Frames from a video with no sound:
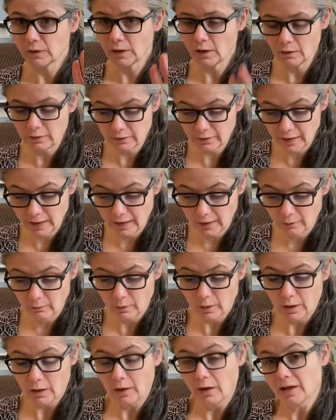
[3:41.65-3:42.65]
Now,
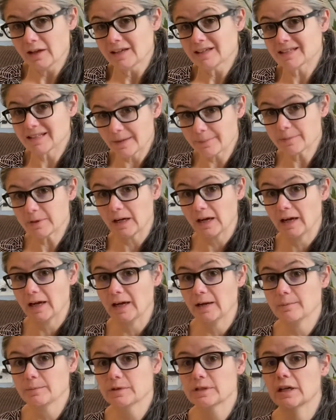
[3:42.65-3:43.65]

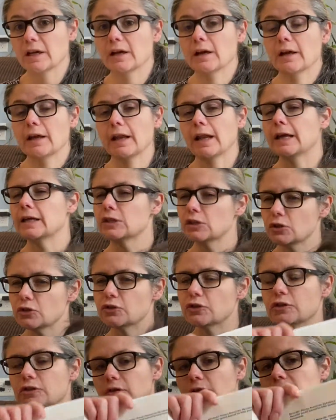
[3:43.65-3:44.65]
sometimes, and I
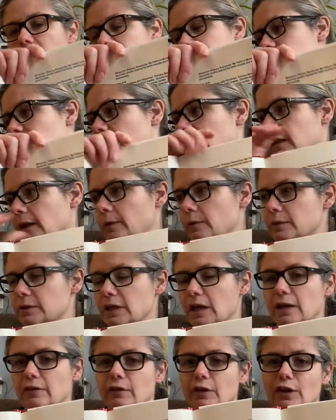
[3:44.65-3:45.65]
usually do this, that, that one's
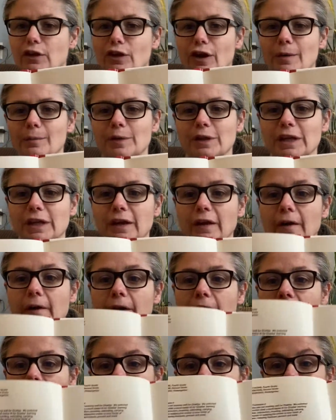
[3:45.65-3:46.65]
kind of an anomaly here.
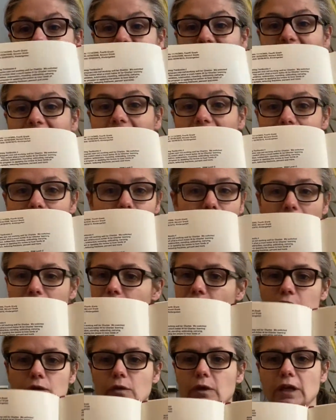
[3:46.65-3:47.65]
Uh, you, I
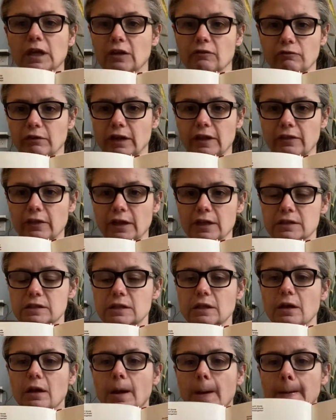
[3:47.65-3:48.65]
know you can't read this,
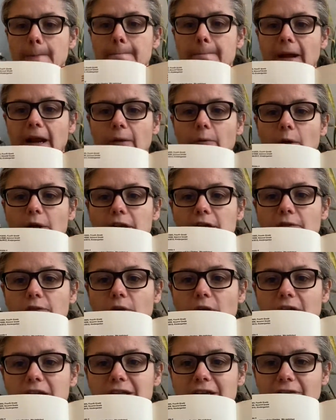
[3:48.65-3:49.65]
but I want to give you
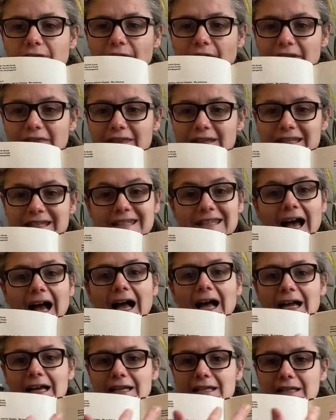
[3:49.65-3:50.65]
an idea of like the
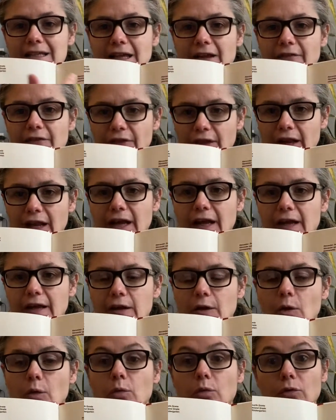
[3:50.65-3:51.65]
size that
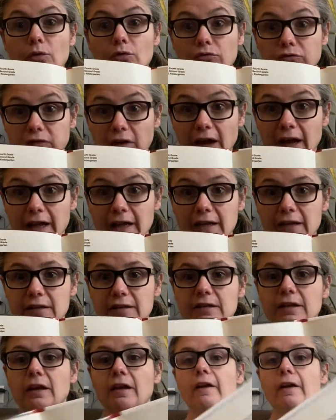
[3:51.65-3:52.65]
I would
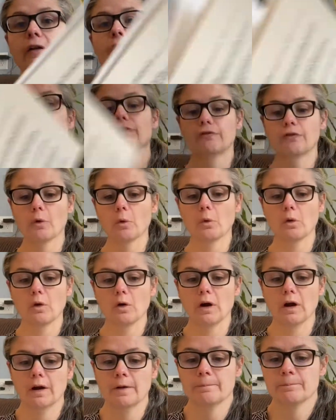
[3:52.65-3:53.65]
write
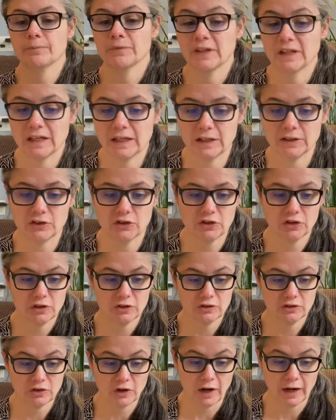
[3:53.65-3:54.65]
for each
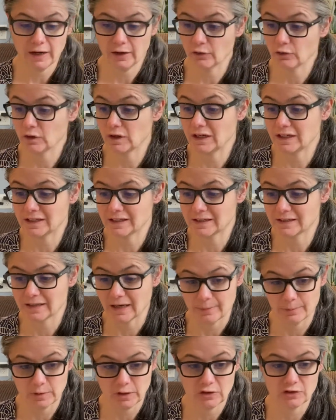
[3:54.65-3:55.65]
child or each
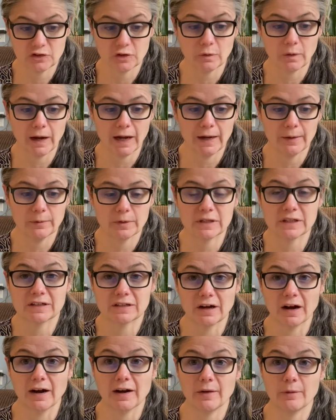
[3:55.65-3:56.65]
subject. So I would
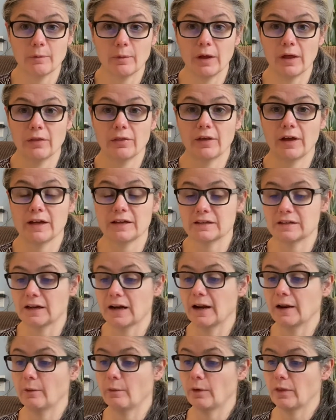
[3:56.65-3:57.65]
start it with, I
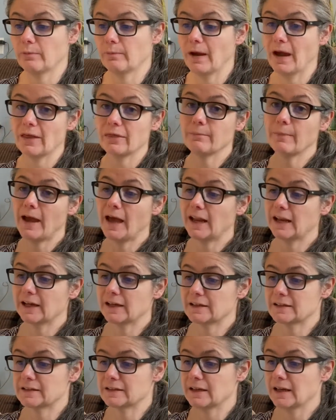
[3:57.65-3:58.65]
started with
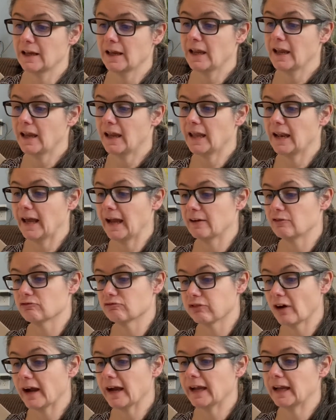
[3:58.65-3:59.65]
mathematics and I
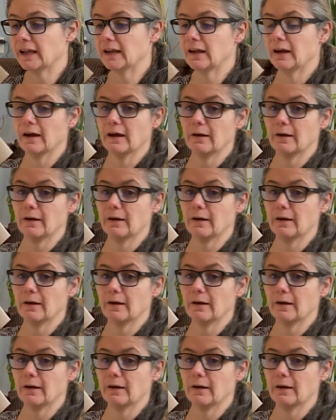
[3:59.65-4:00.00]
write a